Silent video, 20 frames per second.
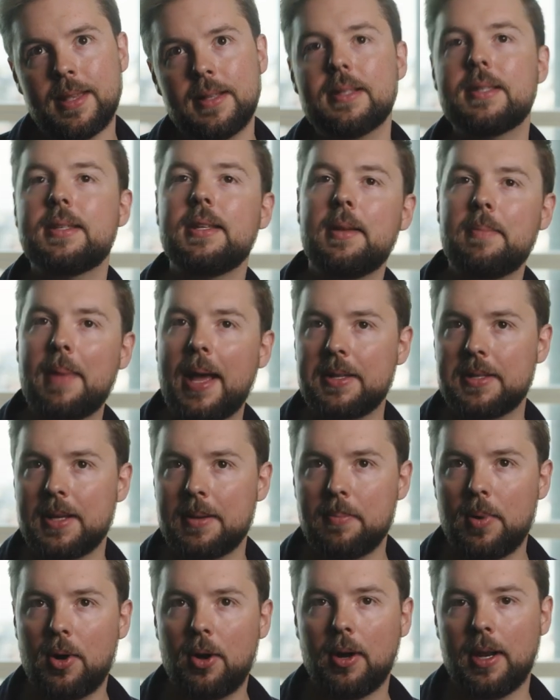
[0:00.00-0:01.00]

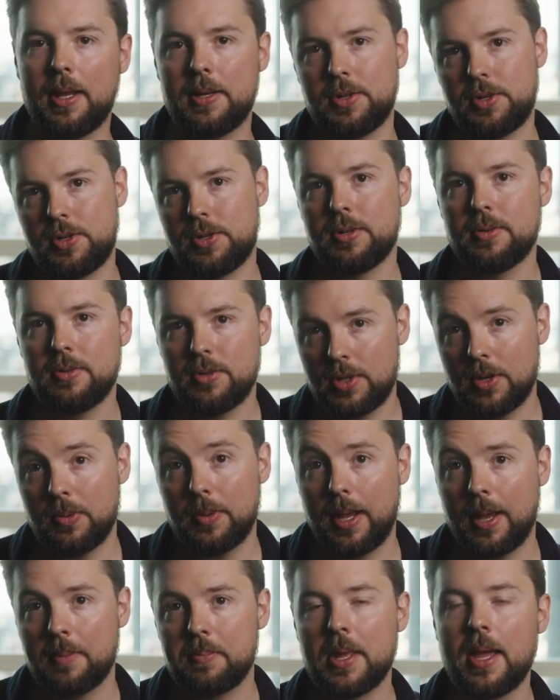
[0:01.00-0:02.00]
cinematic polish to
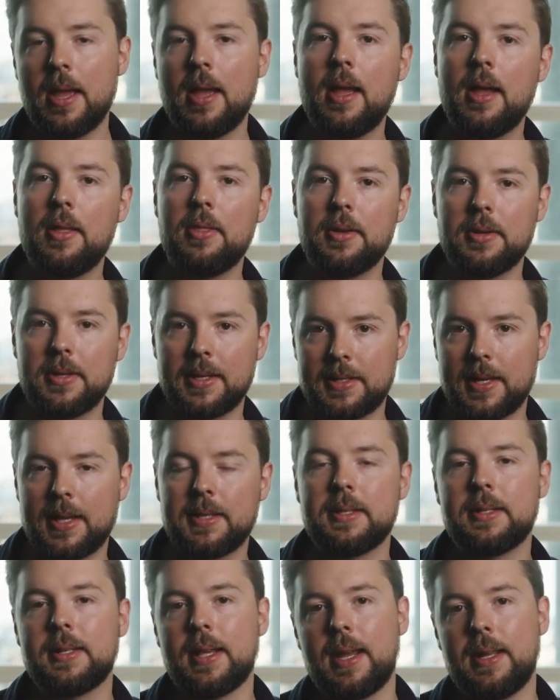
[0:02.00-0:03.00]
it that
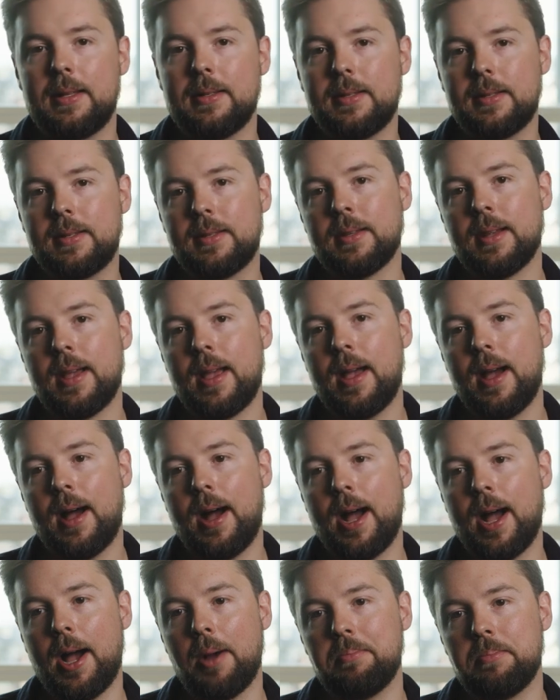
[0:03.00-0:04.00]
necessitates
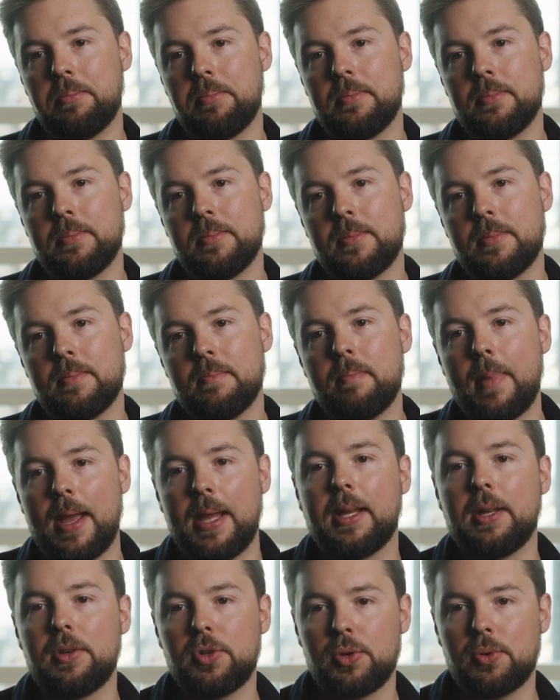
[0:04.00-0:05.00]
um,
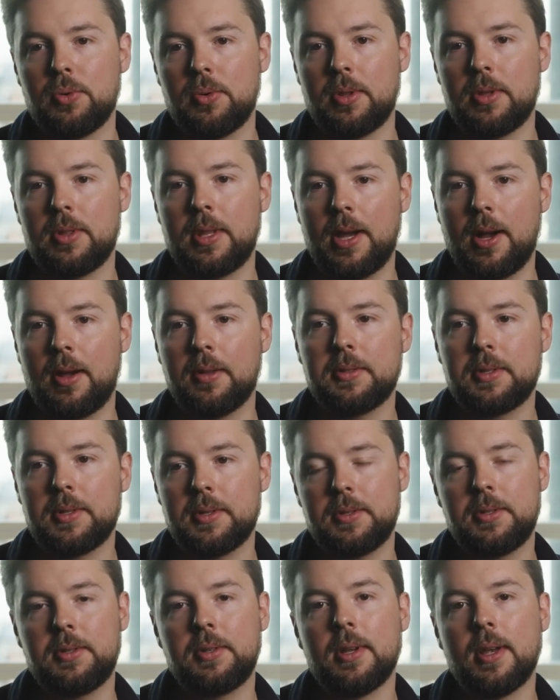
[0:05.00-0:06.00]
making sure that the
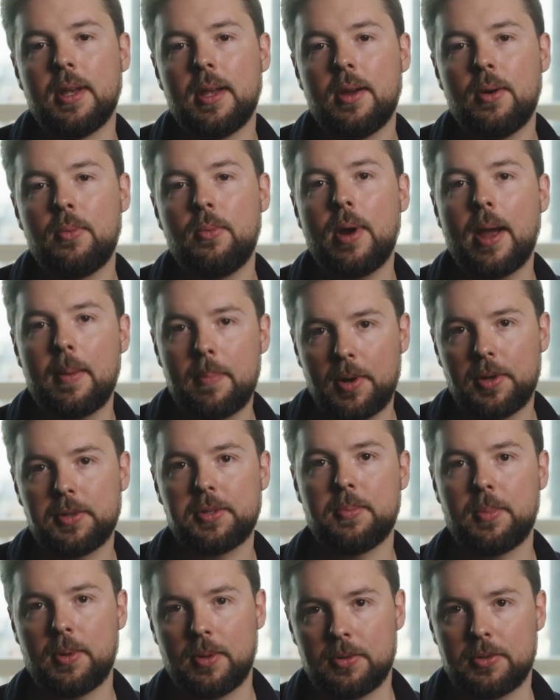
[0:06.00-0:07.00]
answers where
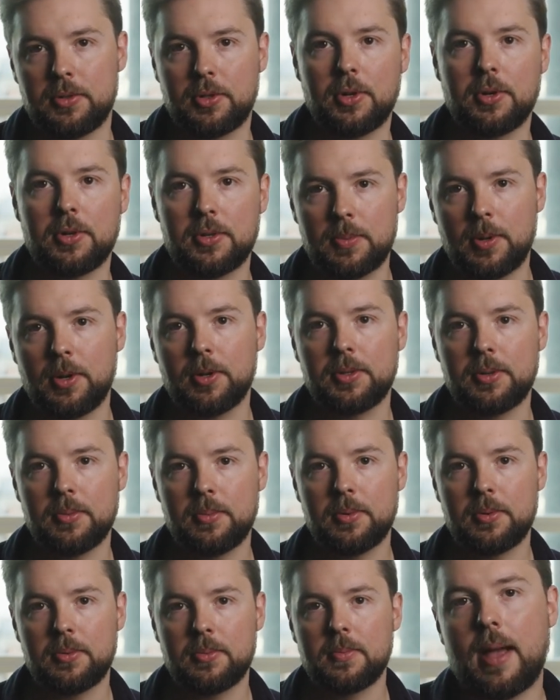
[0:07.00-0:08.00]
possible are as good as
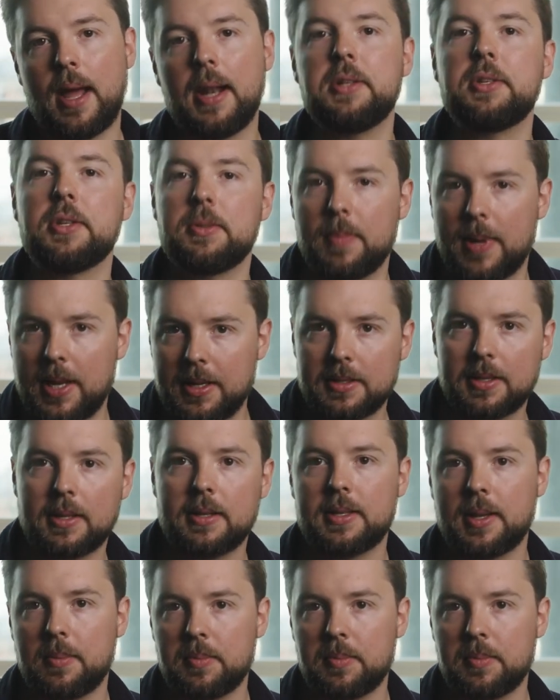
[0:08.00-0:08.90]
possible. And it just means that